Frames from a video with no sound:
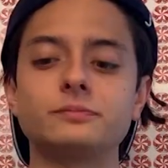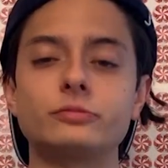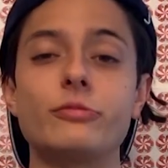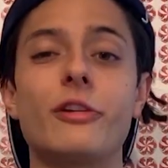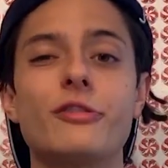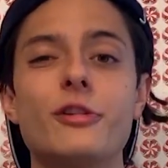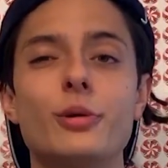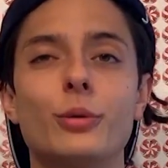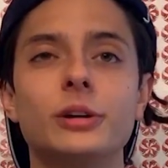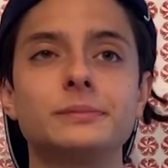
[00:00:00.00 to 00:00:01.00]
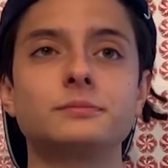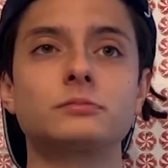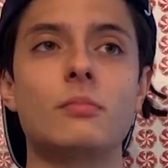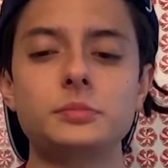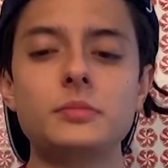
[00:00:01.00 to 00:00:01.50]
my favorite one.
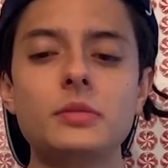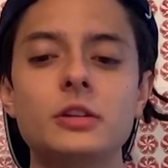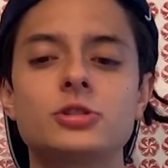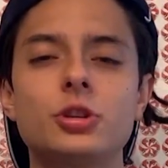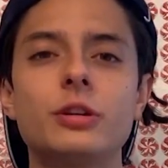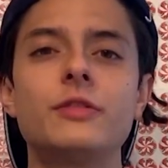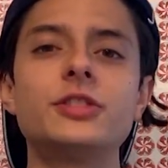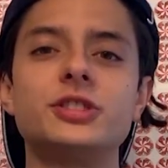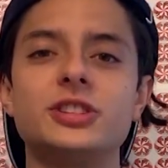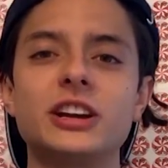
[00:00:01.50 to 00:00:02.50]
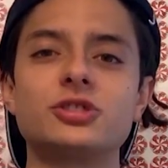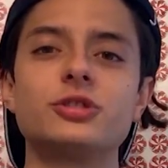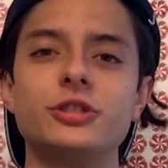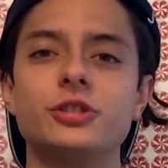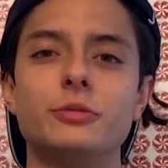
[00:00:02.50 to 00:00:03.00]
So even the texture
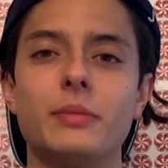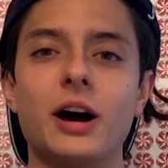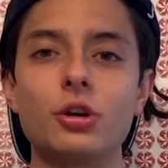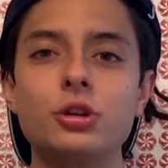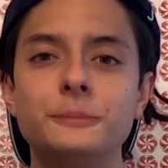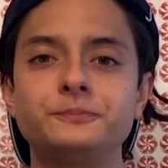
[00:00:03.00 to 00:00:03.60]
in your mouth,